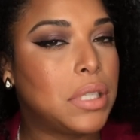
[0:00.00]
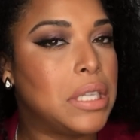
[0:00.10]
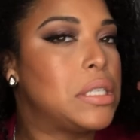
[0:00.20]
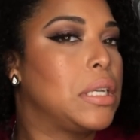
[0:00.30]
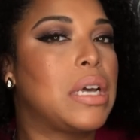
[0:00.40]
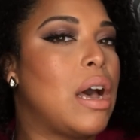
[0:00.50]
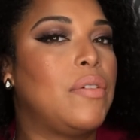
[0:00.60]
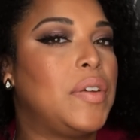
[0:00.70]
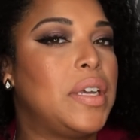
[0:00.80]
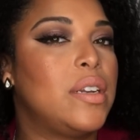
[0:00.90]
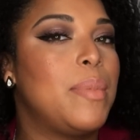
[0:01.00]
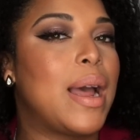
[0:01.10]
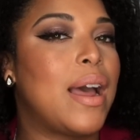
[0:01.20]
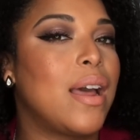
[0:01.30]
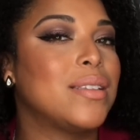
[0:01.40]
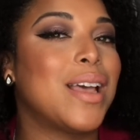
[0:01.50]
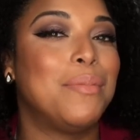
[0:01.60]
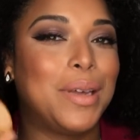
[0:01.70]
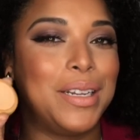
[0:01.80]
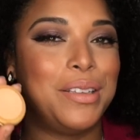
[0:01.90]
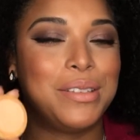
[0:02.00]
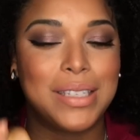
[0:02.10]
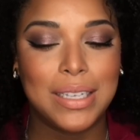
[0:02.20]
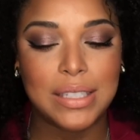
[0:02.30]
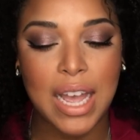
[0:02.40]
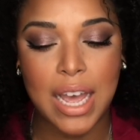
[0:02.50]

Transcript: instant coffee under my eyes, I'm going to use this.